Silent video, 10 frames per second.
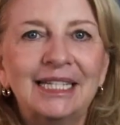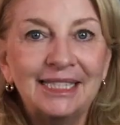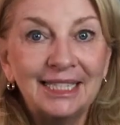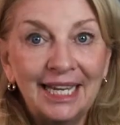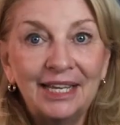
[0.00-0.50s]

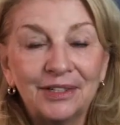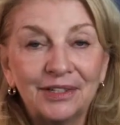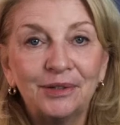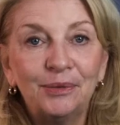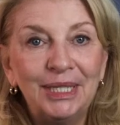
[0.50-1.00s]

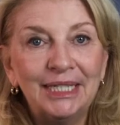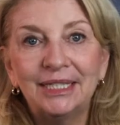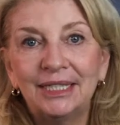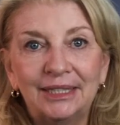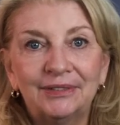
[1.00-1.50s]
Together, we can
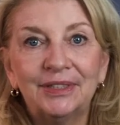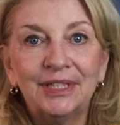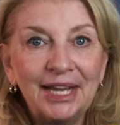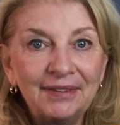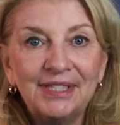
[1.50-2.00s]
deliver
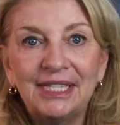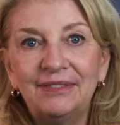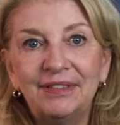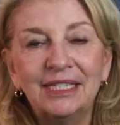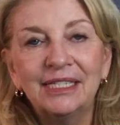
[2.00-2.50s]

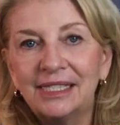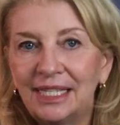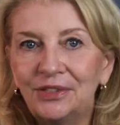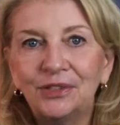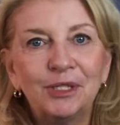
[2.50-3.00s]
life-saving,
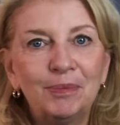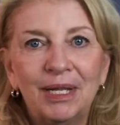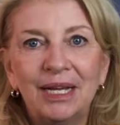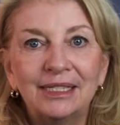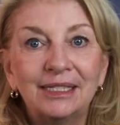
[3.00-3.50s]
essential
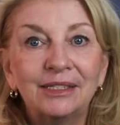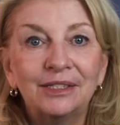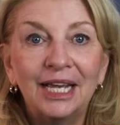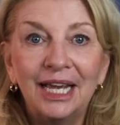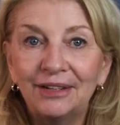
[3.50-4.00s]
supplies
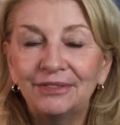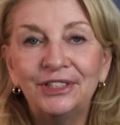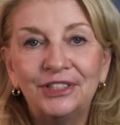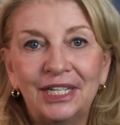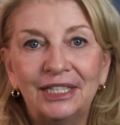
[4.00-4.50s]
to every
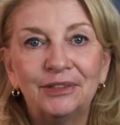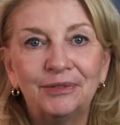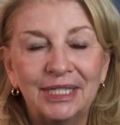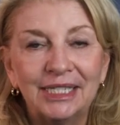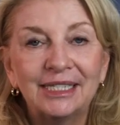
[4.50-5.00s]
child at
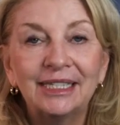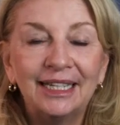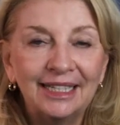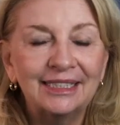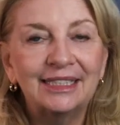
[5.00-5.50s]
risk
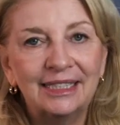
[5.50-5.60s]
and in